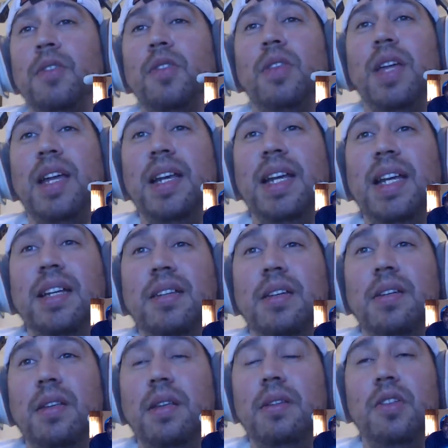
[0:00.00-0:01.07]
So they need
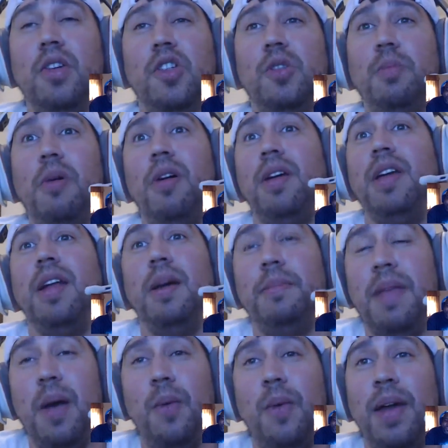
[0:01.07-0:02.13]
to just spark it
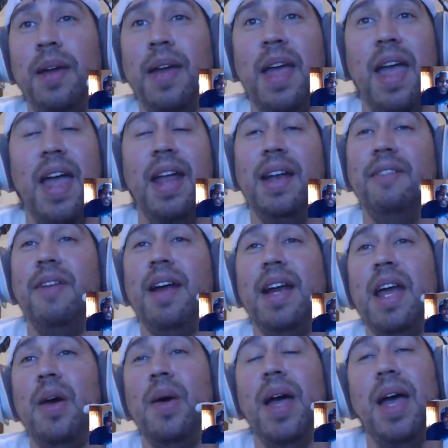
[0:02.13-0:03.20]
up that way. And right
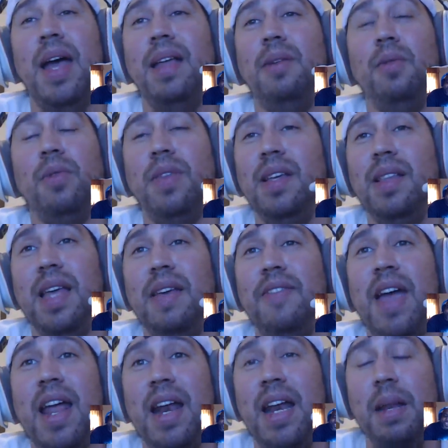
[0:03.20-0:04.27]
now, I don't think they've
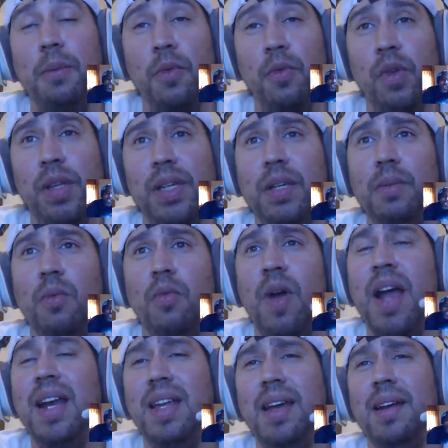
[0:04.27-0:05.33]
had anyone really
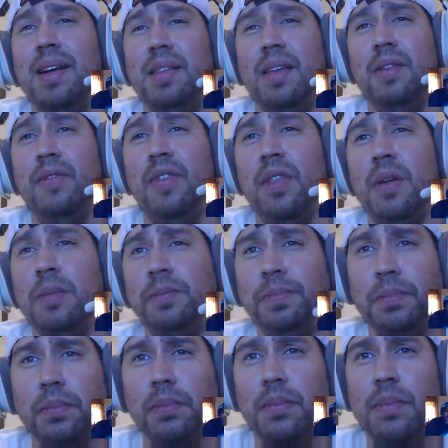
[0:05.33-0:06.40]
writing anything for them.
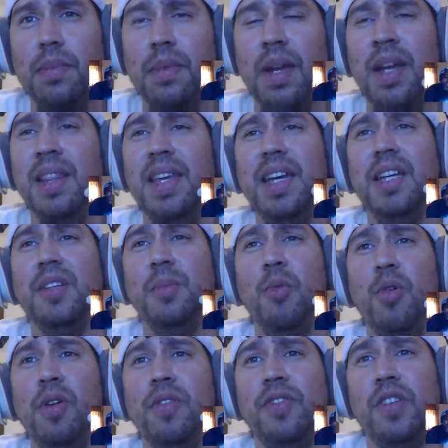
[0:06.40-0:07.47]
I think it's
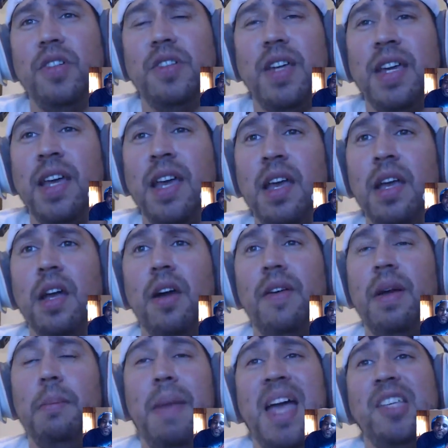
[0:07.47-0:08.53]
more of just like,
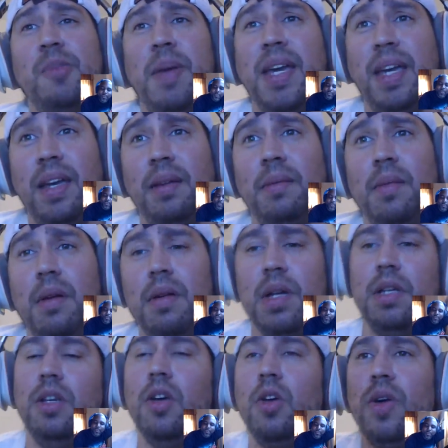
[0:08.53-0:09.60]
all right, matchmaking.
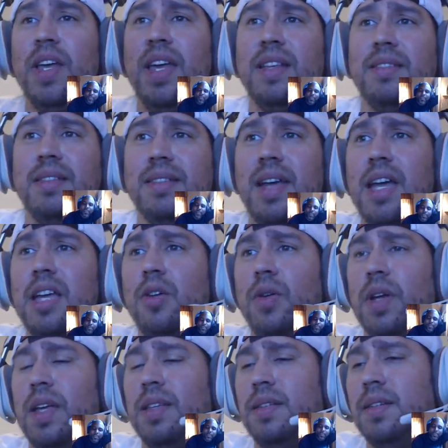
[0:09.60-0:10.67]
All right, you're going against this guy. You're
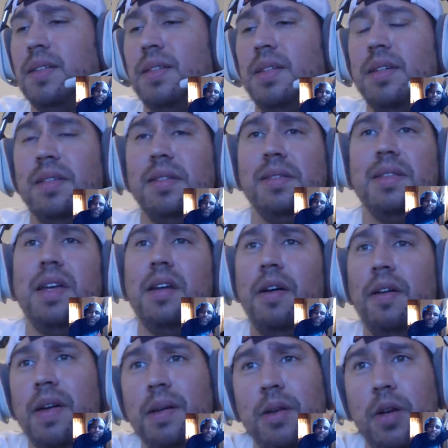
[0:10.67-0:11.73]
going against this. And it's like,
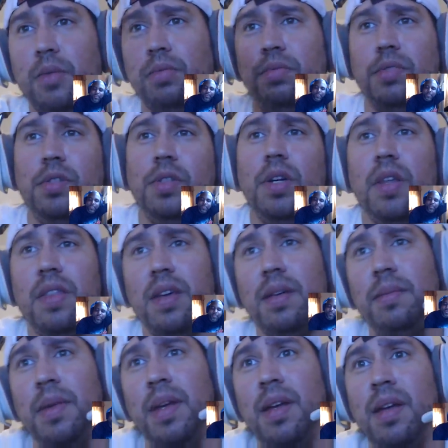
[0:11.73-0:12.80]
all right, go do your thing.